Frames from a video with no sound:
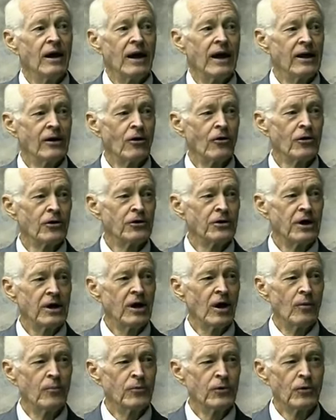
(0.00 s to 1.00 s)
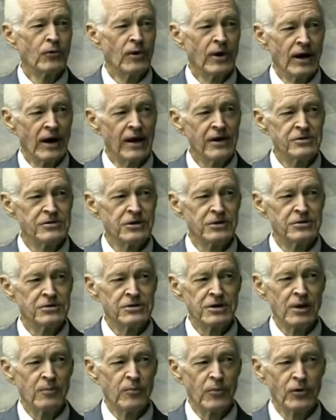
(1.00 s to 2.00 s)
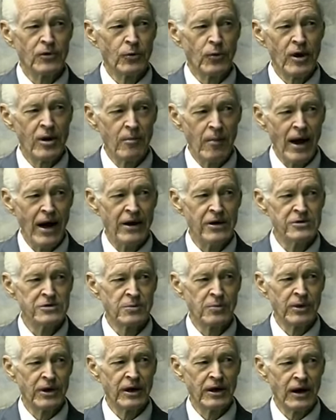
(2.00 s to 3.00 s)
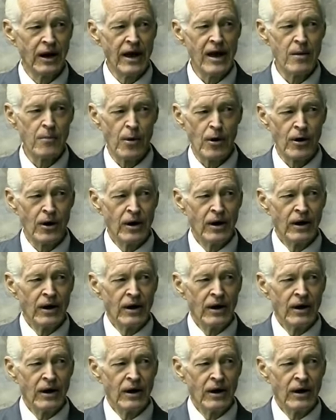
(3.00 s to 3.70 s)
in order to help the relationship between management and labor."